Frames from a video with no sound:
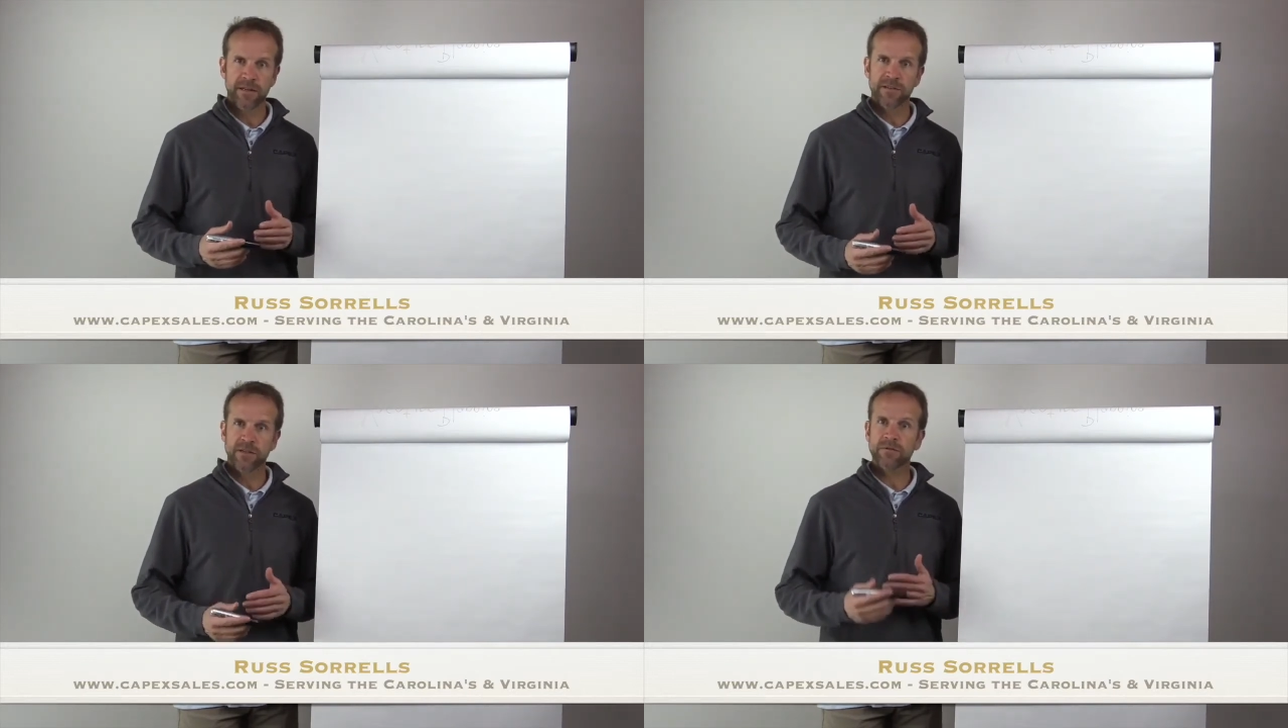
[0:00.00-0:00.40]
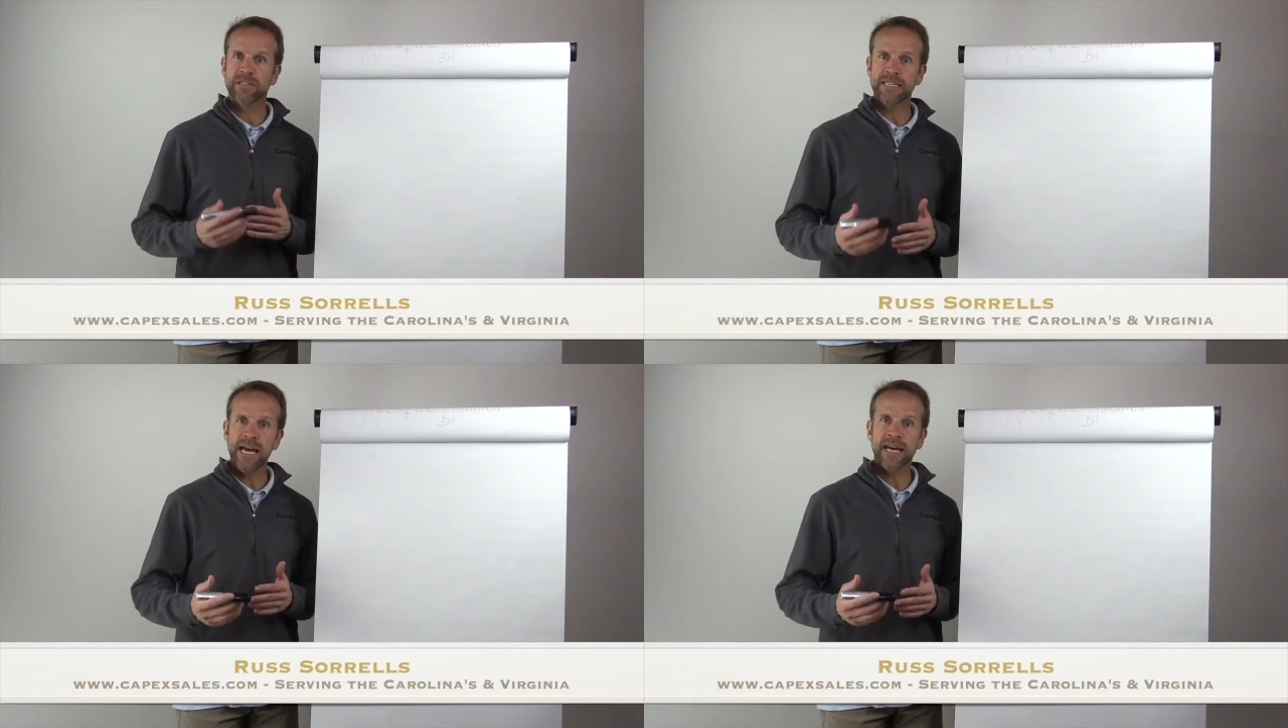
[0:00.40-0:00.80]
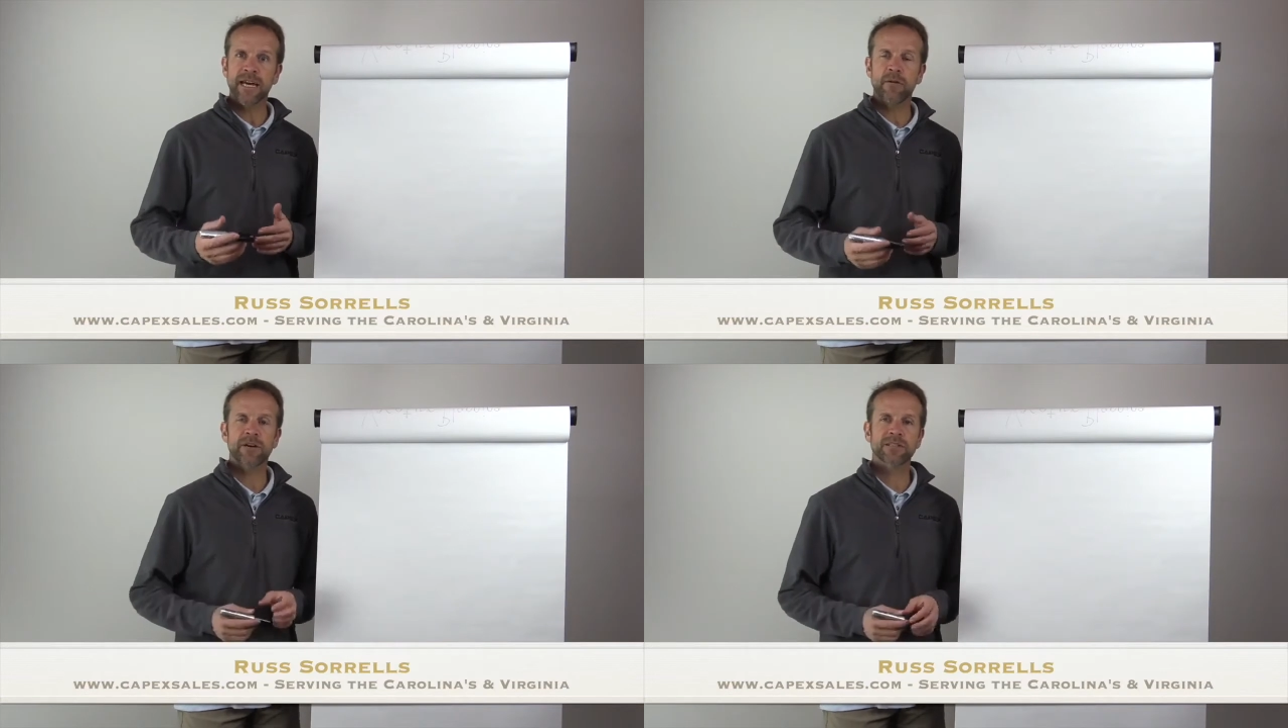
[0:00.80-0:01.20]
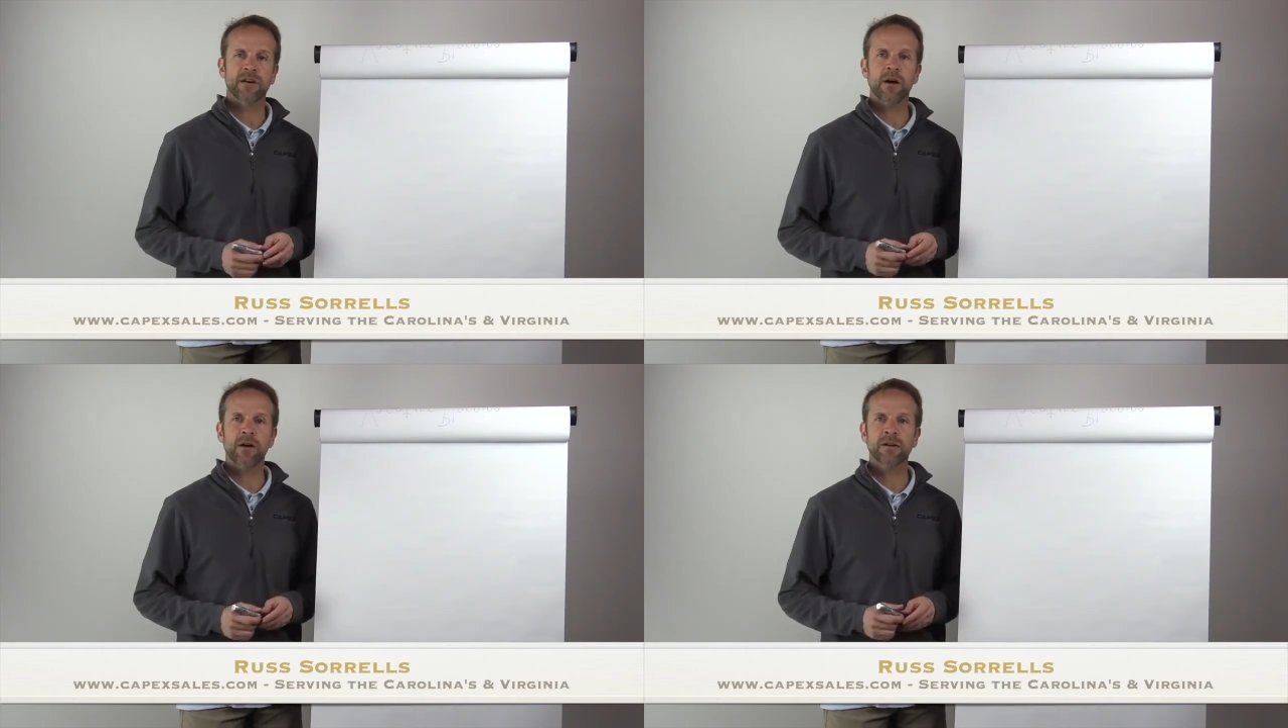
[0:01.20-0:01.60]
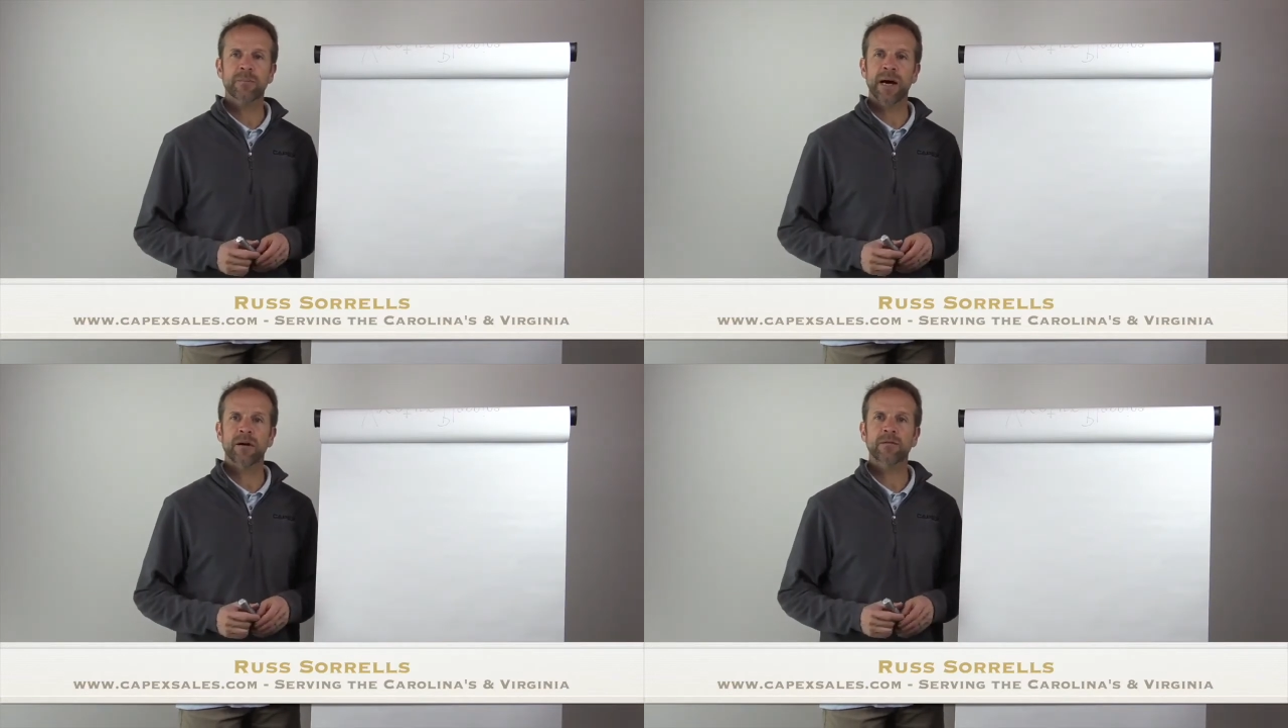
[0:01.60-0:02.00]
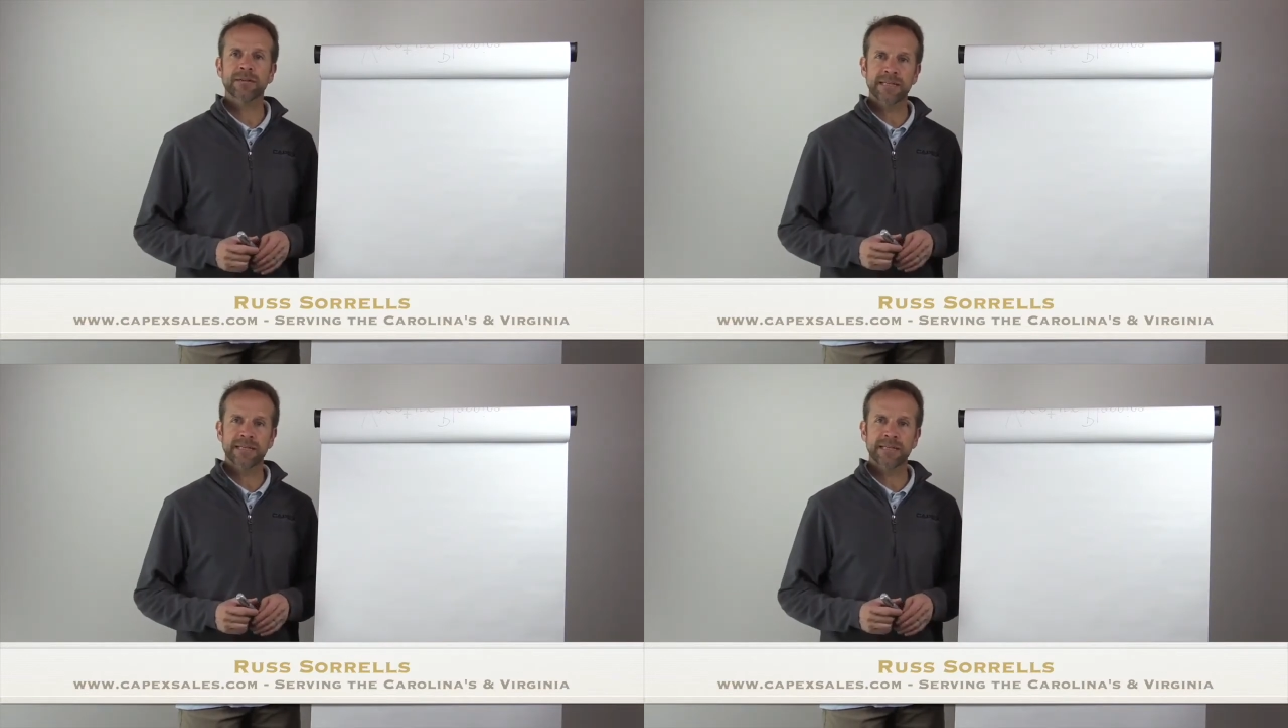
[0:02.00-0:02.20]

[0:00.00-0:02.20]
So today I want to talk about